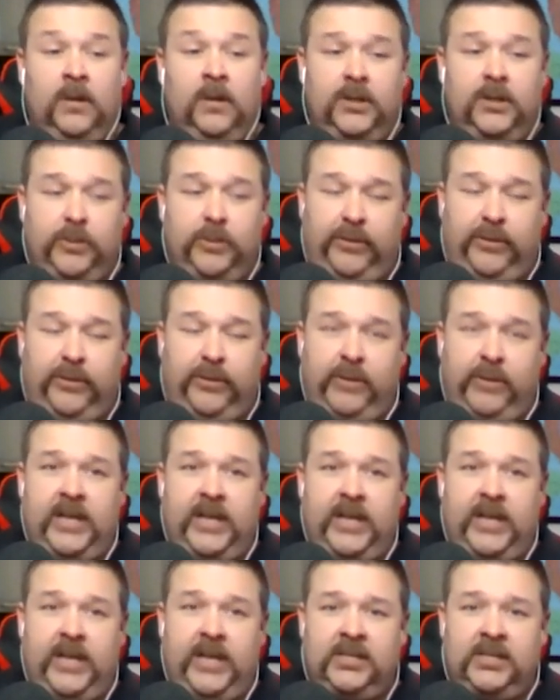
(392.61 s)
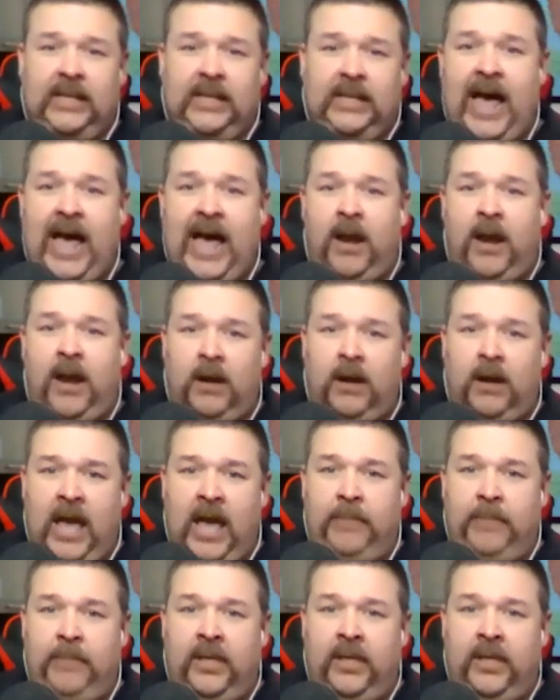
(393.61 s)
So it'll be 3 engines, a ladder, an
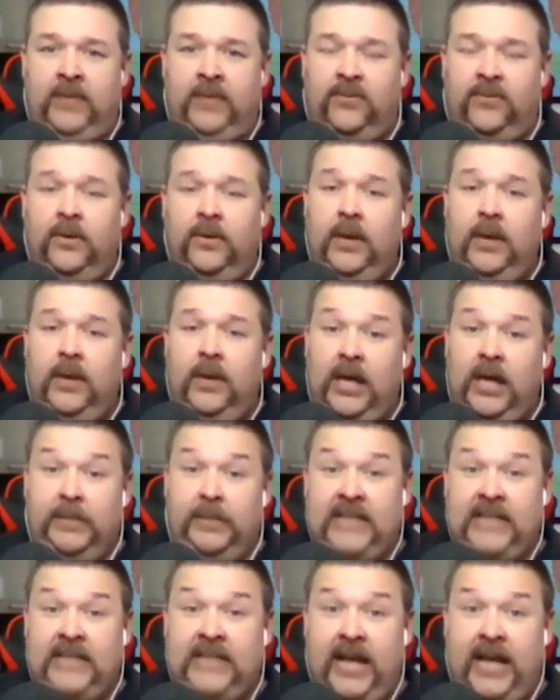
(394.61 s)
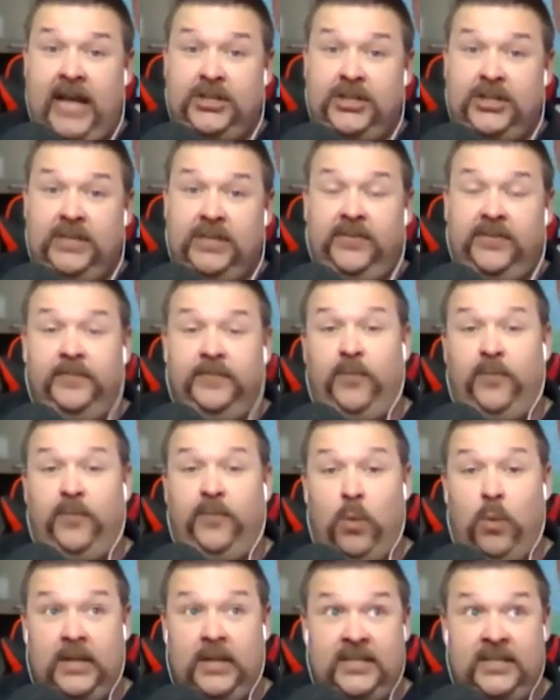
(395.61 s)
ambulance, and a battalion chief for
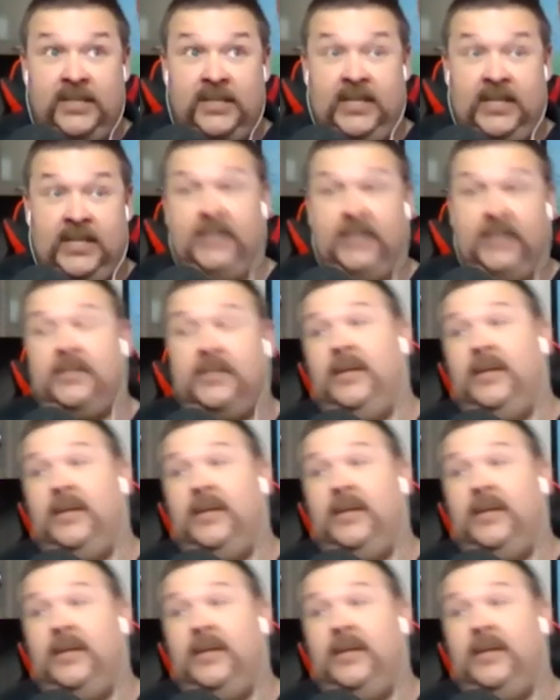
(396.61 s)
one of the cities.